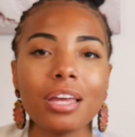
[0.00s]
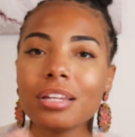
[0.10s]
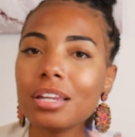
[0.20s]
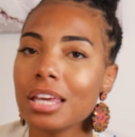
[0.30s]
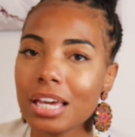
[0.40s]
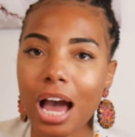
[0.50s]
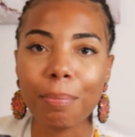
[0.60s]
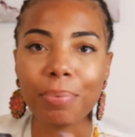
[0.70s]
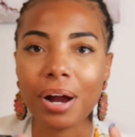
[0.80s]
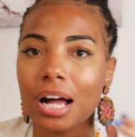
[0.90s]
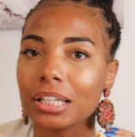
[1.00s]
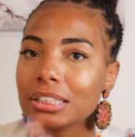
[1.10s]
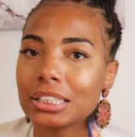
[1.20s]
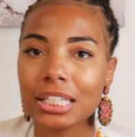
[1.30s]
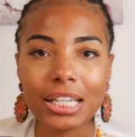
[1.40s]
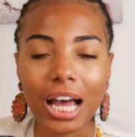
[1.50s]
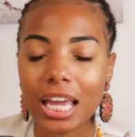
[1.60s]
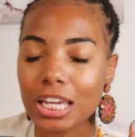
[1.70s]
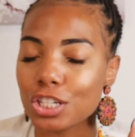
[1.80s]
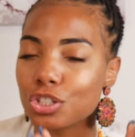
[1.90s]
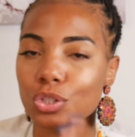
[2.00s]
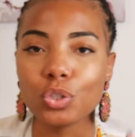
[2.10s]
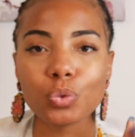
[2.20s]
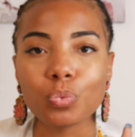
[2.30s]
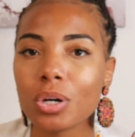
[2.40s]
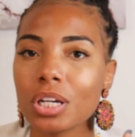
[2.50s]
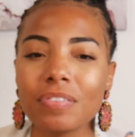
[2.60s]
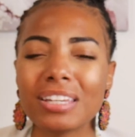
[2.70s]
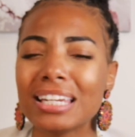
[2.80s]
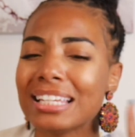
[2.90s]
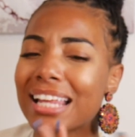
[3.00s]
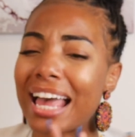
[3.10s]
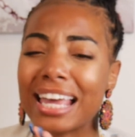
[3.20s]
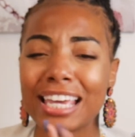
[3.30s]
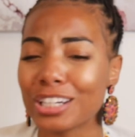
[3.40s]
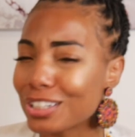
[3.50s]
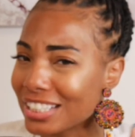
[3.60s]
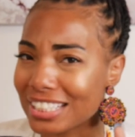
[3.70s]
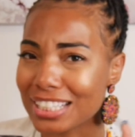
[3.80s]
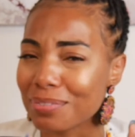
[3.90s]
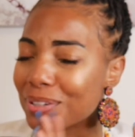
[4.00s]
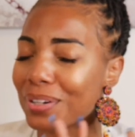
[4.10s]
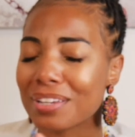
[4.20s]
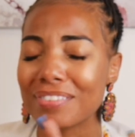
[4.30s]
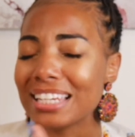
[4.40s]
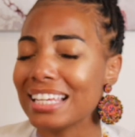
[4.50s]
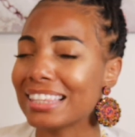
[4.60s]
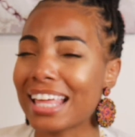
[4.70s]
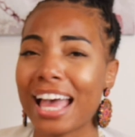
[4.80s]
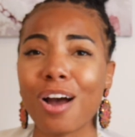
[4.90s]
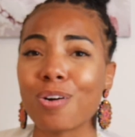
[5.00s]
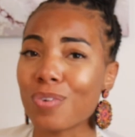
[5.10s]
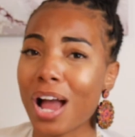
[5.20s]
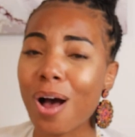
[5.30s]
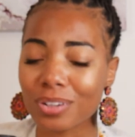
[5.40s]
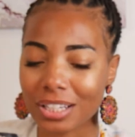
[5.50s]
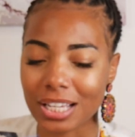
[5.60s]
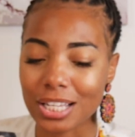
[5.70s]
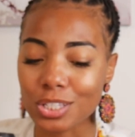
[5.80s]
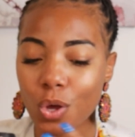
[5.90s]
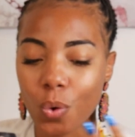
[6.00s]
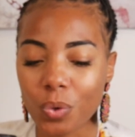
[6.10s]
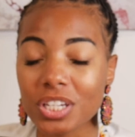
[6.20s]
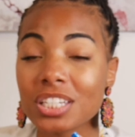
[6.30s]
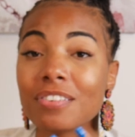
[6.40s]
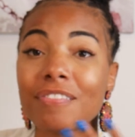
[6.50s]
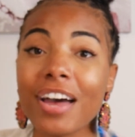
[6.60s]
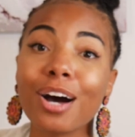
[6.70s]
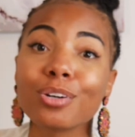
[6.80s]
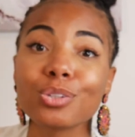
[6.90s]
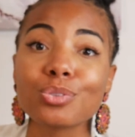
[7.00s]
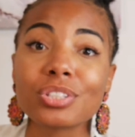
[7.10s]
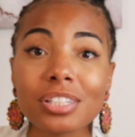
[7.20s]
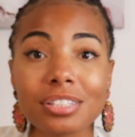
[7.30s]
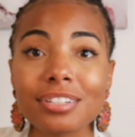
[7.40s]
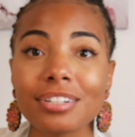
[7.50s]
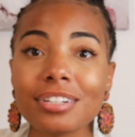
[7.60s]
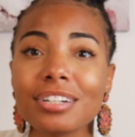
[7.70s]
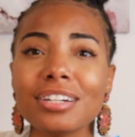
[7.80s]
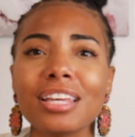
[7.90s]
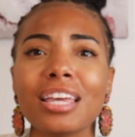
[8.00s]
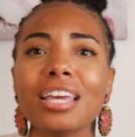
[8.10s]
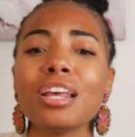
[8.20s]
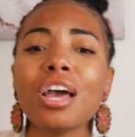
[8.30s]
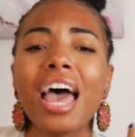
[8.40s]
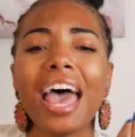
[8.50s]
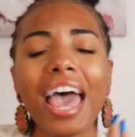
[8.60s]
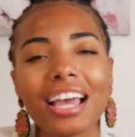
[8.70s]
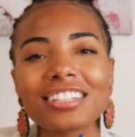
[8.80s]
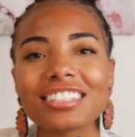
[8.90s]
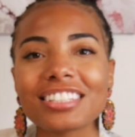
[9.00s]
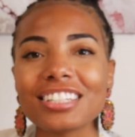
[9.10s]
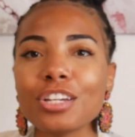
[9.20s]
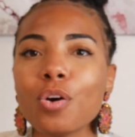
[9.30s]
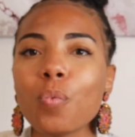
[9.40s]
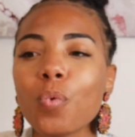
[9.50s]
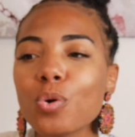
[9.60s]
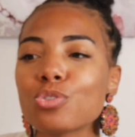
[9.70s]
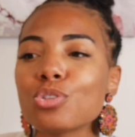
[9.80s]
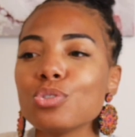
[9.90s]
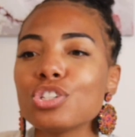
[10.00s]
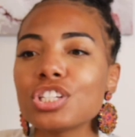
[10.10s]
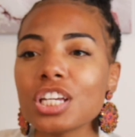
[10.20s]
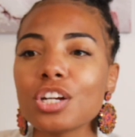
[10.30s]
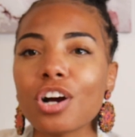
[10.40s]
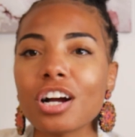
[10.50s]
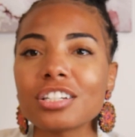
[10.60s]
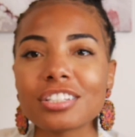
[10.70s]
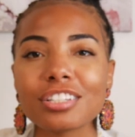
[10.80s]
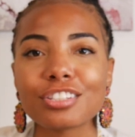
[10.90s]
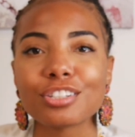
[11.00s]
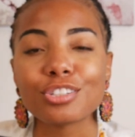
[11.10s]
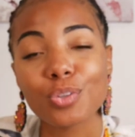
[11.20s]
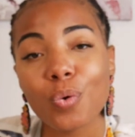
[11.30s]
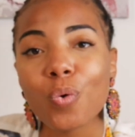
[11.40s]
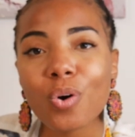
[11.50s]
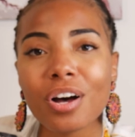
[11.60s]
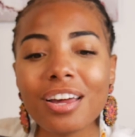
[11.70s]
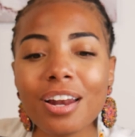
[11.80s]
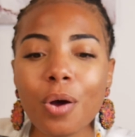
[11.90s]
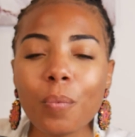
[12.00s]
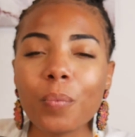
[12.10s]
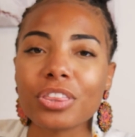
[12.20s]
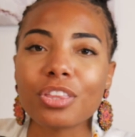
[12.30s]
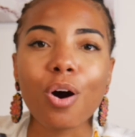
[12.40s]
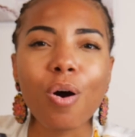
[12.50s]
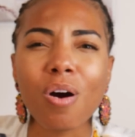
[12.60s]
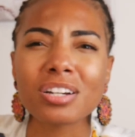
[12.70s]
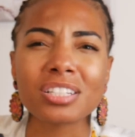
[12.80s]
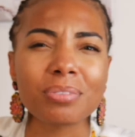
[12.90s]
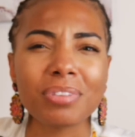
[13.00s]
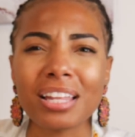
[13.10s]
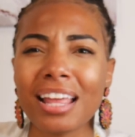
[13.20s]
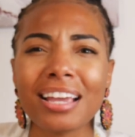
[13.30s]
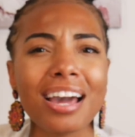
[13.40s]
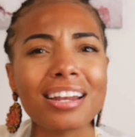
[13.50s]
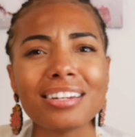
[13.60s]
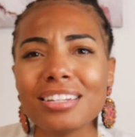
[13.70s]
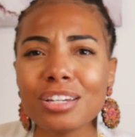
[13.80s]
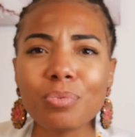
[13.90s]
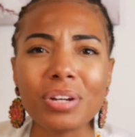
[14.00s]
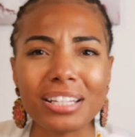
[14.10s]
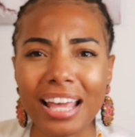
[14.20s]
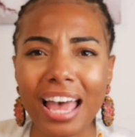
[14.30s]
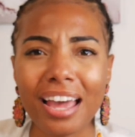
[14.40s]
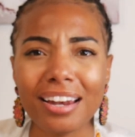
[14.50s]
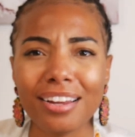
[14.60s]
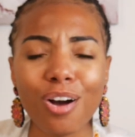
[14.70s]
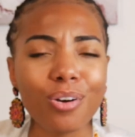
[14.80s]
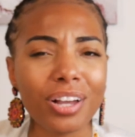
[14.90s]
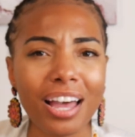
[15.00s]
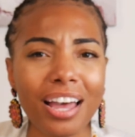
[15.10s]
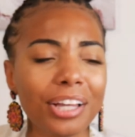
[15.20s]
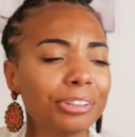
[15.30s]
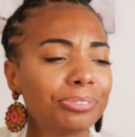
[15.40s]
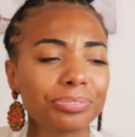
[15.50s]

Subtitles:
He got problems. He got issues. We don't even need that energy. We don't even need that around us. We should value sisterhood and actually want to cheer our sisters on with the hardship that they got to deal with that. Okay.